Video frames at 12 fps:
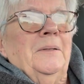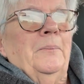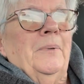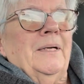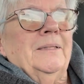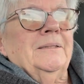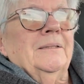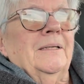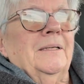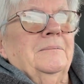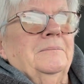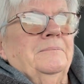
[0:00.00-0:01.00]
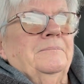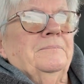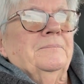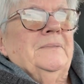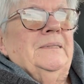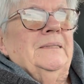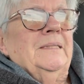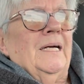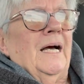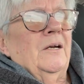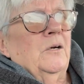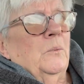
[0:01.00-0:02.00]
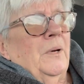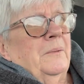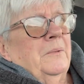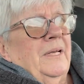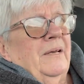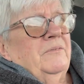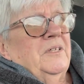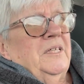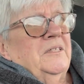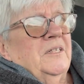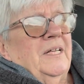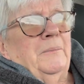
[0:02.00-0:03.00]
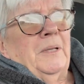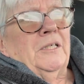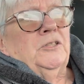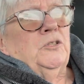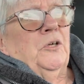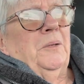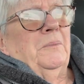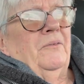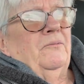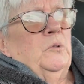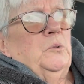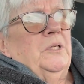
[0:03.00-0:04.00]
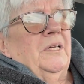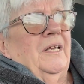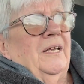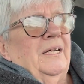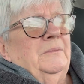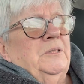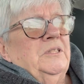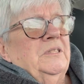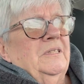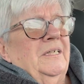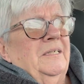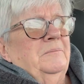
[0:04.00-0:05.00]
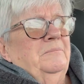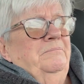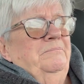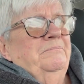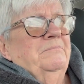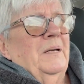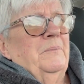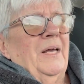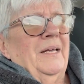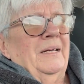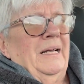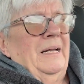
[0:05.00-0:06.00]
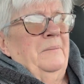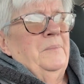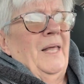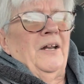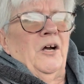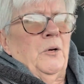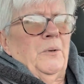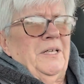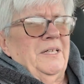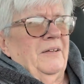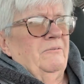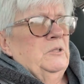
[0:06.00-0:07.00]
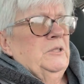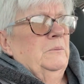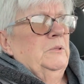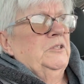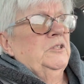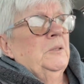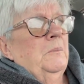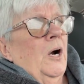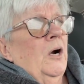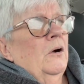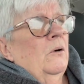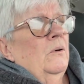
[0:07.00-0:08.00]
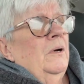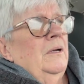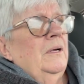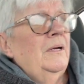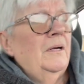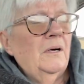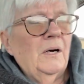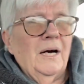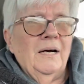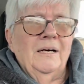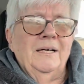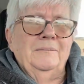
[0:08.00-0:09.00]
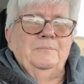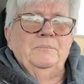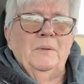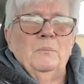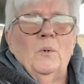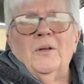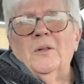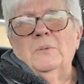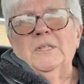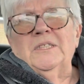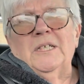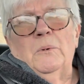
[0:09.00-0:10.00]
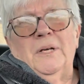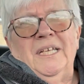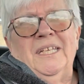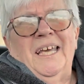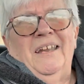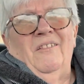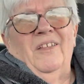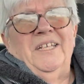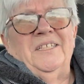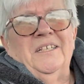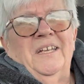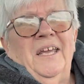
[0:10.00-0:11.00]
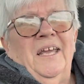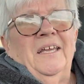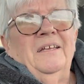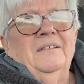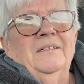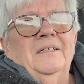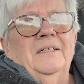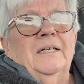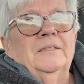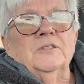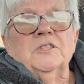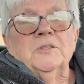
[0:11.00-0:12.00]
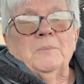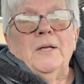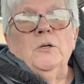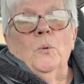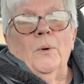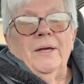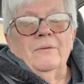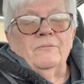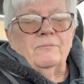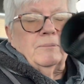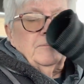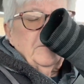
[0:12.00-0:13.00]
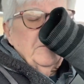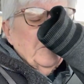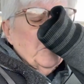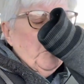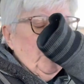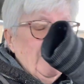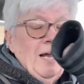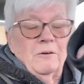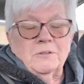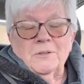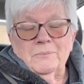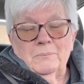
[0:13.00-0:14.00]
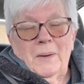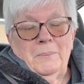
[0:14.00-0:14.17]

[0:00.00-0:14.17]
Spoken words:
But I don't know what I'm going to have to eat today. I'm not going to show you my food today. I'm not hungry today for some reason. Tomorrow, one of the reasons I want to eat kind of light today is this is my new way of learning how to, my